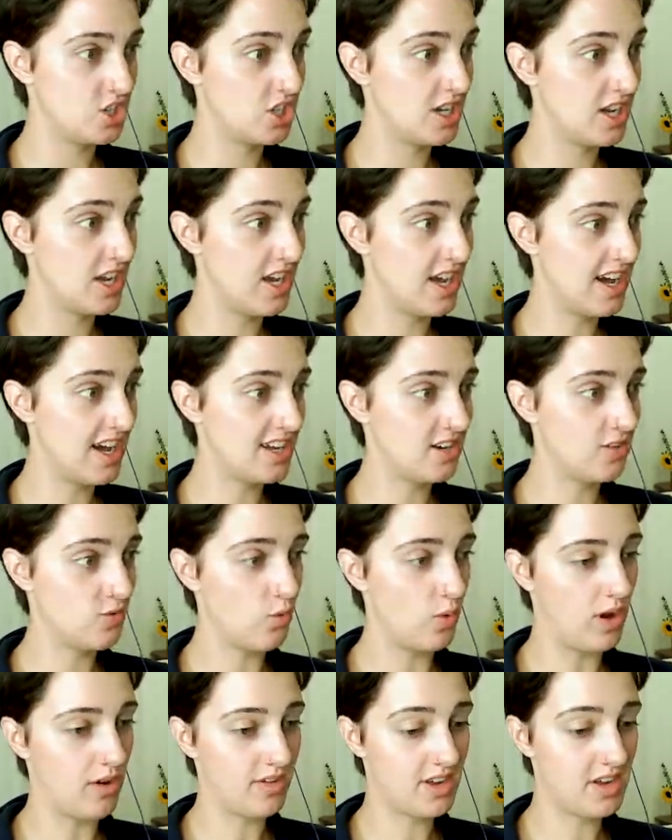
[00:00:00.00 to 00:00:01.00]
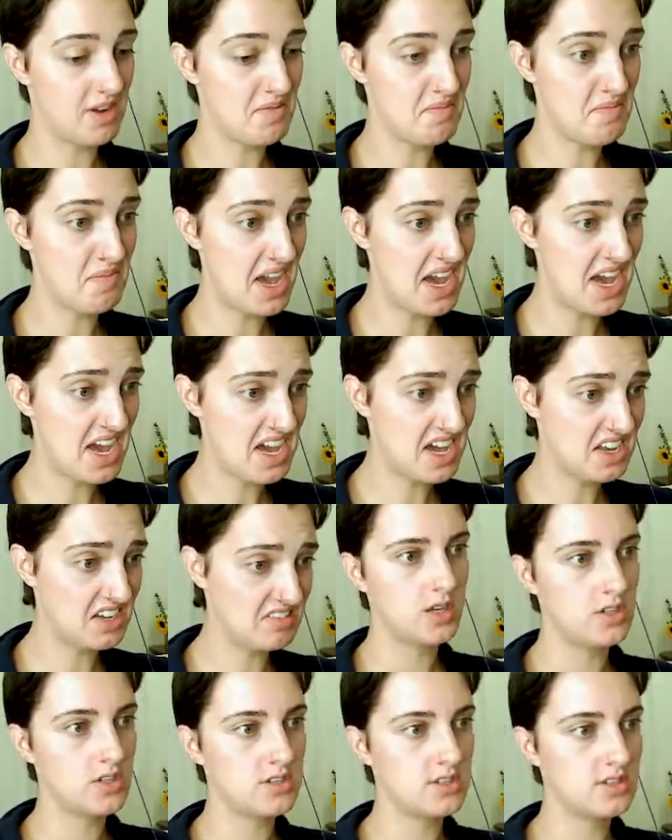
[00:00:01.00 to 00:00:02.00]
I add a welcome
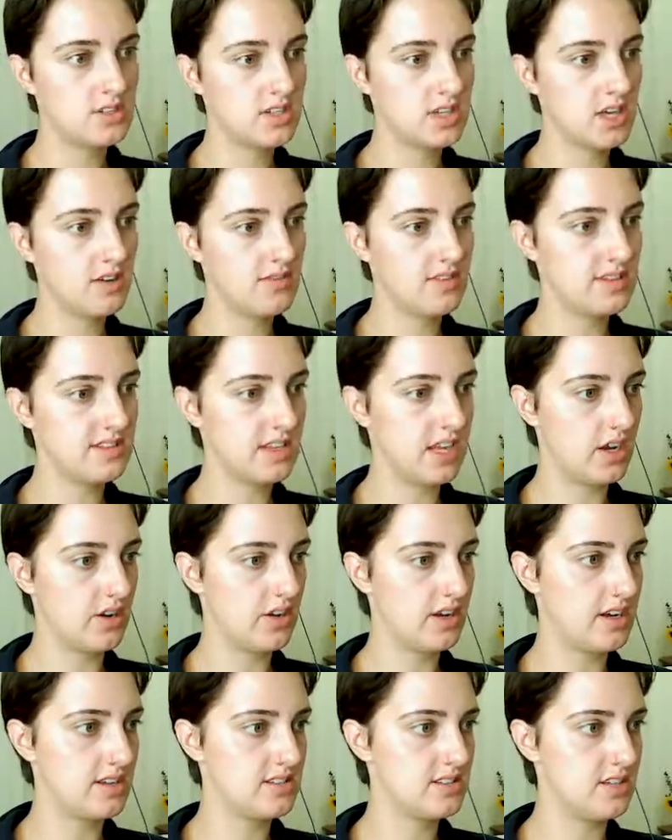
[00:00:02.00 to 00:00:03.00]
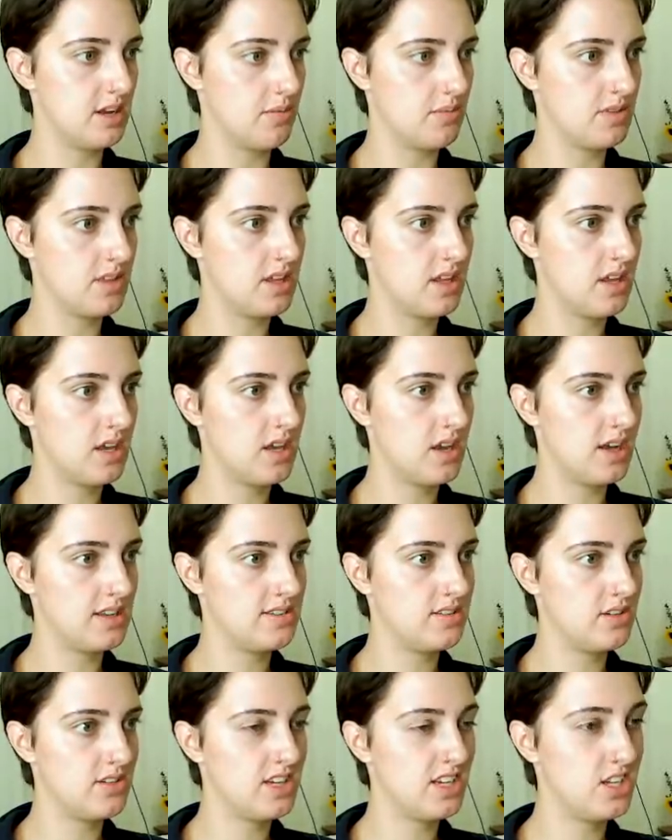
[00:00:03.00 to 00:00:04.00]
mat? Just to give this area something. I
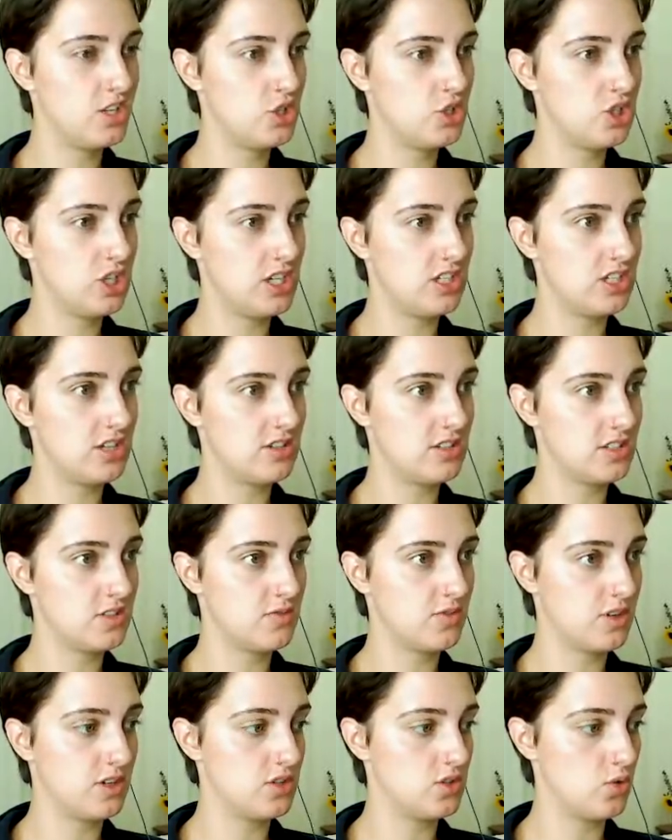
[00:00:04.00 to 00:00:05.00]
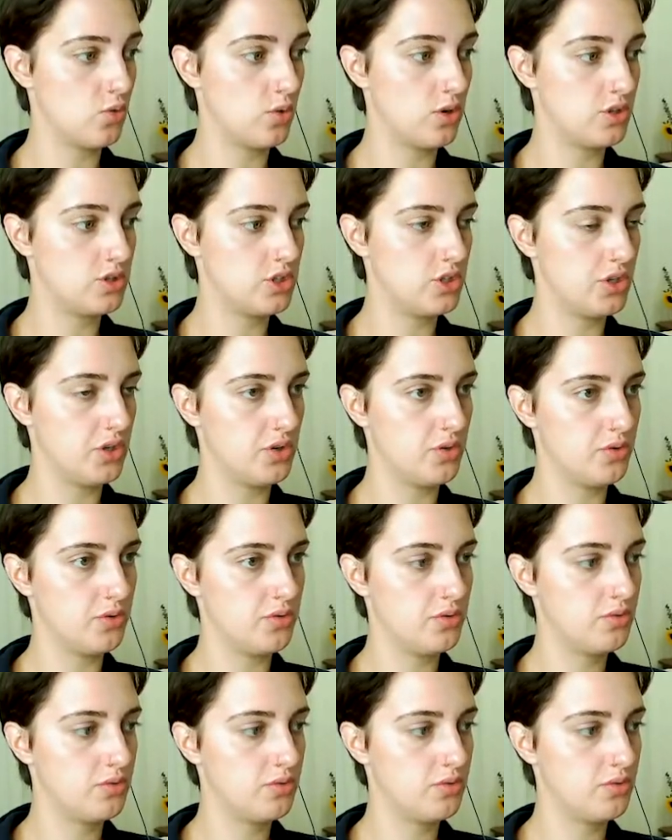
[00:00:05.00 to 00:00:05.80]
still need to change out this front door too.